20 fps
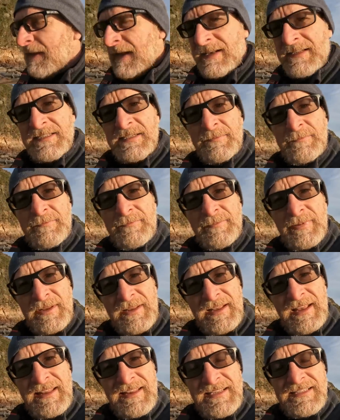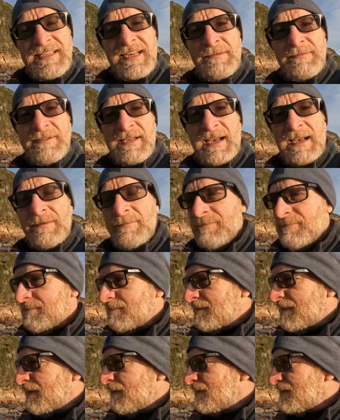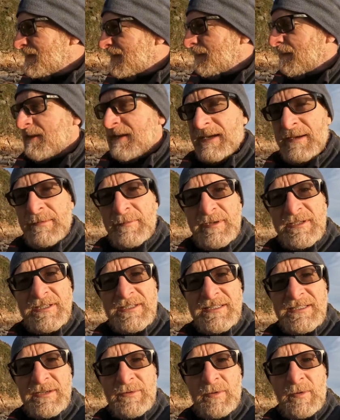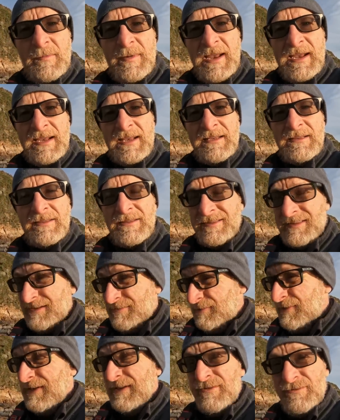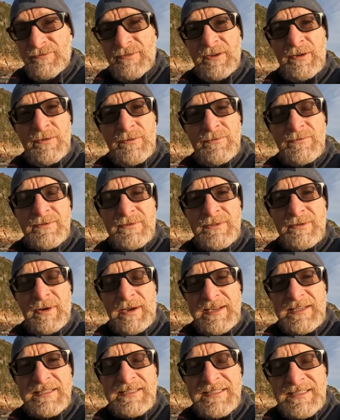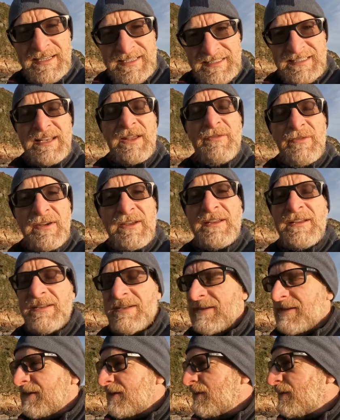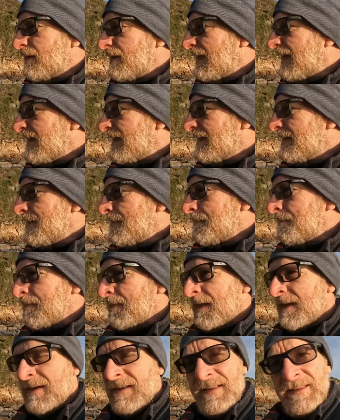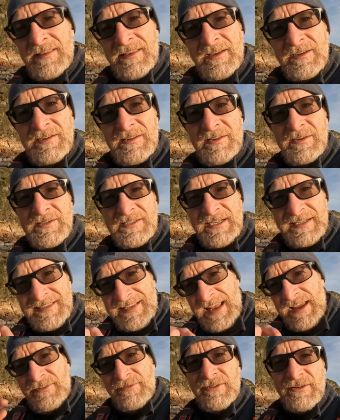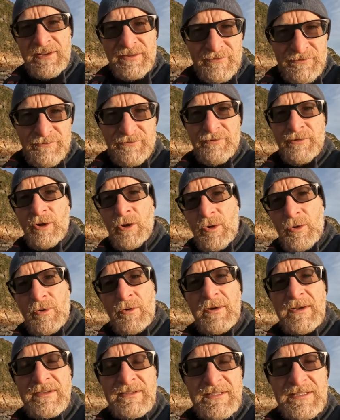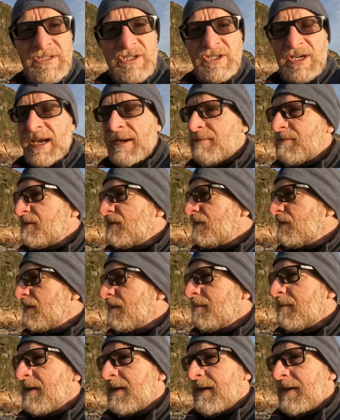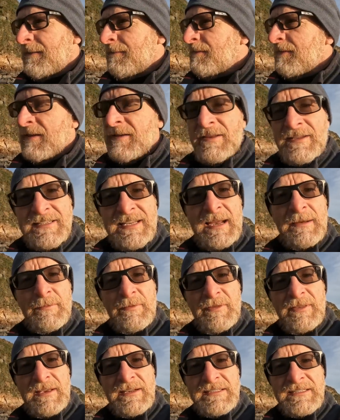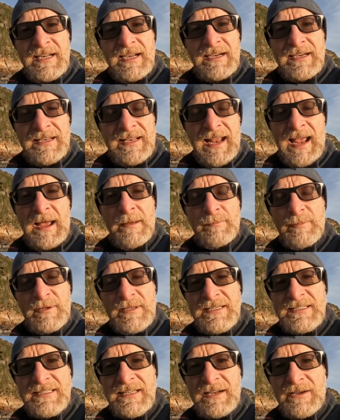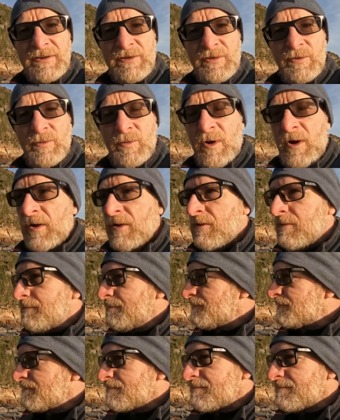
And to, but at the same time, you know, some of the images that we're making, they really feel quite significant, you know, like there, there's a definite flow and shape to them. They're the type of things that I could happily stick on the wall.